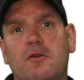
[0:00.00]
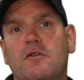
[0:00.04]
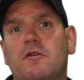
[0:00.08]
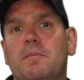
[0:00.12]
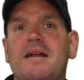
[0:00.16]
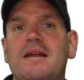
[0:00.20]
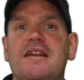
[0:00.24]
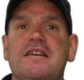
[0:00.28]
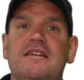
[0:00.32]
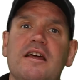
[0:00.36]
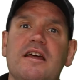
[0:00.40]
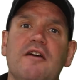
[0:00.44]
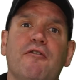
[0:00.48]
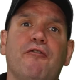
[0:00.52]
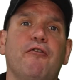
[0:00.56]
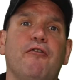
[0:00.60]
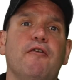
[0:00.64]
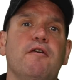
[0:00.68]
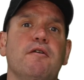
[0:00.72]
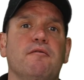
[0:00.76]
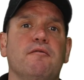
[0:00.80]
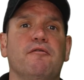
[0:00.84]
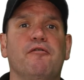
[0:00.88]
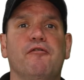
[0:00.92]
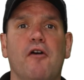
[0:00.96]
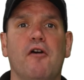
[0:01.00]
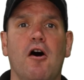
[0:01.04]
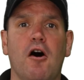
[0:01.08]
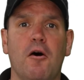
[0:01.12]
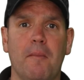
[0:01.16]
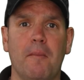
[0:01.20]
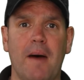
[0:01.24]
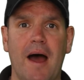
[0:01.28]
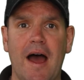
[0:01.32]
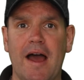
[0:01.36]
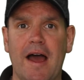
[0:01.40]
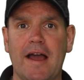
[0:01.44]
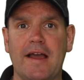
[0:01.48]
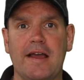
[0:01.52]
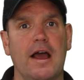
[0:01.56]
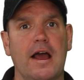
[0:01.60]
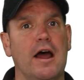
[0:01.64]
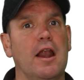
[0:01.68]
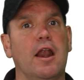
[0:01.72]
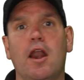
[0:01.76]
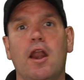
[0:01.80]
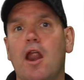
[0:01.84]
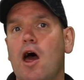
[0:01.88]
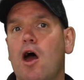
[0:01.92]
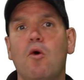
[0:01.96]
it's a bit different from a, a
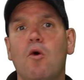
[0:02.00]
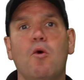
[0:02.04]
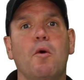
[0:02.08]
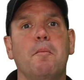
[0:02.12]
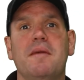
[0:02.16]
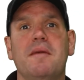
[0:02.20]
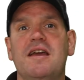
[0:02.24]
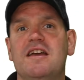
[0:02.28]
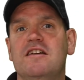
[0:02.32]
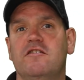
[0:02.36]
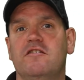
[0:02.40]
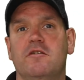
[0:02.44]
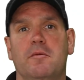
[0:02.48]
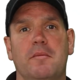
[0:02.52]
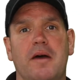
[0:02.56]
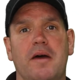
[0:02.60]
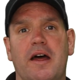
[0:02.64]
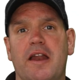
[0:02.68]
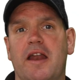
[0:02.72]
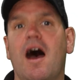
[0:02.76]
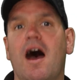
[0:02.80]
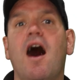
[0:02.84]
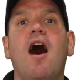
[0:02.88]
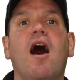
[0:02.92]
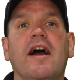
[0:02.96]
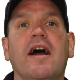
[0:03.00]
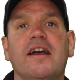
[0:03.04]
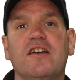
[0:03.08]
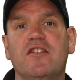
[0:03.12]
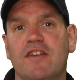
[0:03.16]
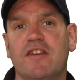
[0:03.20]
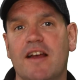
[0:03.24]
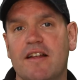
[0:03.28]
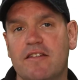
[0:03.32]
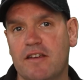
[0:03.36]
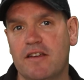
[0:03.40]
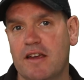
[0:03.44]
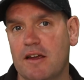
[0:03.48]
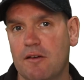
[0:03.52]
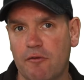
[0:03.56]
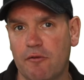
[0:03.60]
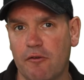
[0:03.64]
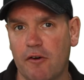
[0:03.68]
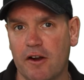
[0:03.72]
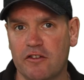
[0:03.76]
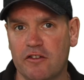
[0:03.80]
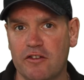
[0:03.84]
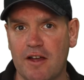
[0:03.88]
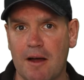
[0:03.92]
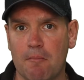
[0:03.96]
low, a medium and a high setting,
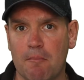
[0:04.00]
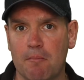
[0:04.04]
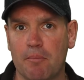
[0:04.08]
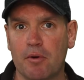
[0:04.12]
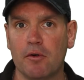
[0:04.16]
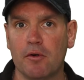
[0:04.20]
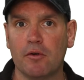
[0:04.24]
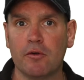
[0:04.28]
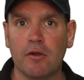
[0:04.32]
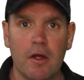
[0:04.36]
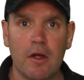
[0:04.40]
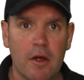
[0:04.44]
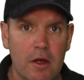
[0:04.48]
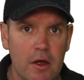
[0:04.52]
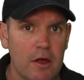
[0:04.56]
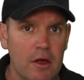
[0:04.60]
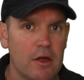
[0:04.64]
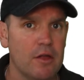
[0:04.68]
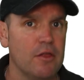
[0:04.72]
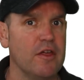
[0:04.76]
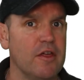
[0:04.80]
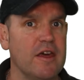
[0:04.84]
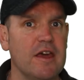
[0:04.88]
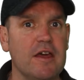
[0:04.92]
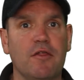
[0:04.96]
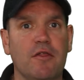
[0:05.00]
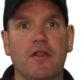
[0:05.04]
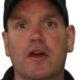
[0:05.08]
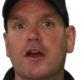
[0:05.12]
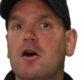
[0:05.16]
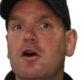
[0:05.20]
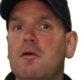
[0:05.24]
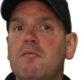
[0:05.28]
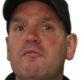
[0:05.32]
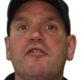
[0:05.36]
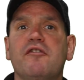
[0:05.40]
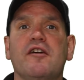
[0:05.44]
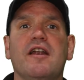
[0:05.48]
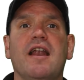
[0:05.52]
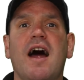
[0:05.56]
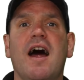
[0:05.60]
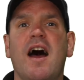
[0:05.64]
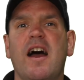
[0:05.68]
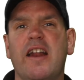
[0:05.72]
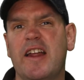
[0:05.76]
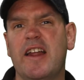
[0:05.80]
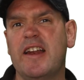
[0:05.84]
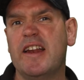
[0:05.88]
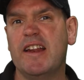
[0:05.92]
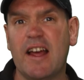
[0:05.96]
for example. The, the comfort
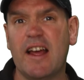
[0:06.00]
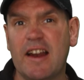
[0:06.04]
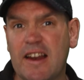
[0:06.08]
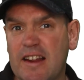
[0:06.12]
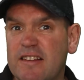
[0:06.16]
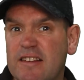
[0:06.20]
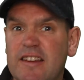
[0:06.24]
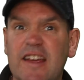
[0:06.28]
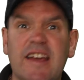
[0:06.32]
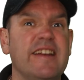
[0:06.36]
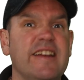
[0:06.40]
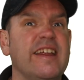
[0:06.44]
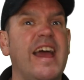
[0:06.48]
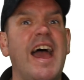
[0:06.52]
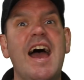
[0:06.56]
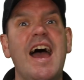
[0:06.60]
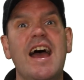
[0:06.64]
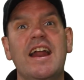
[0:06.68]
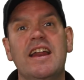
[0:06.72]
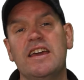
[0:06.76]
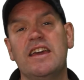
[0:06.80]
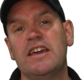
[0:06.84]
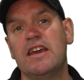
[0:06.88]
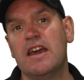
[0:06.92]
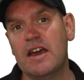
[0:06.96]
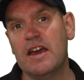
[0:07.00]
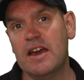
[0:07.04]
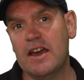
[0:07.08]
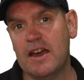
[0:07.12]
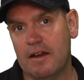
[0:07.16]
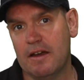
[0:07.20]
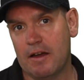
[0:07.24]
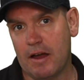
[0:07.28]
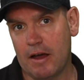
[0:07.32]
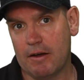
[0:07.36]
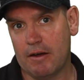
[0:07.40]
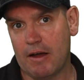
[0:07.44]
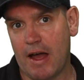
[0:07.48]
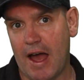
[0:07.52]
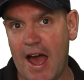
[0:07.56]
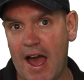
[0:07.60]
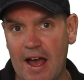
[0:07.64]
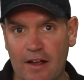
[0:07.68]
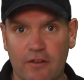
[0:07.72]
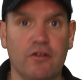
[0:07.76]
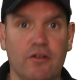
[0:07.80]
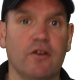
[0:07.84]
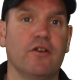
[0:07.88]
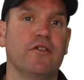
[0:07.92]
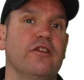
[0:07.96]
line and, and indeed any
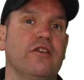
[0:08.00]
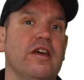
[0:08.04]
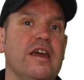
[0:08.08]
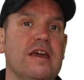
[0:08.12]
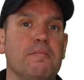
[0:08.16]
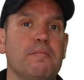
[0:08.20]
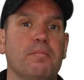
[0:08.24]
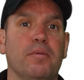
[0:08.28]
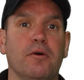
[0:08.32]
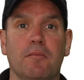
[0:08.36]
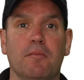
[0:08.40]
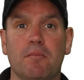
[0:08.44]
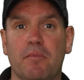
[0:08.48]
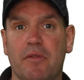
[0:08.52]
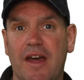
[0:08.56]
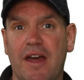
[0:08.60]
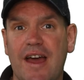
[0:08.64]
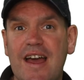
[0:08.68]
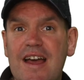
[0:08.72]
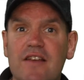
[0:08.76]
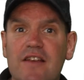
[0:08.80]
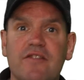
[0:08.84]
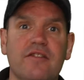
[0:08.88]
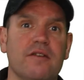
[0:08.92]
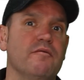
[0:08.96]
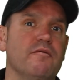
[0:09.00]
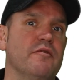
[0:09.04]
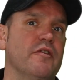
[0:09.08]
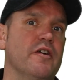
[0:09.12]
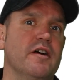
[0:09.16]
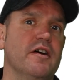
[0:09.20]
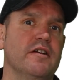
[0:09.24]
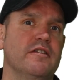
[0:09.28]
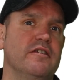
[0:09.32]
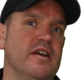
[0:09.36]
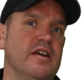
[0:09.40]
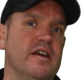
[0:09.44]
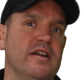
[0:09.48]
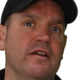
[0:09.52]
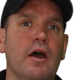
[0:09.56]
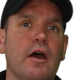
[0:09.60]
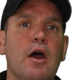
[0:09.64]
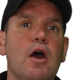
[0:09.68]
air source heat pump that is inverted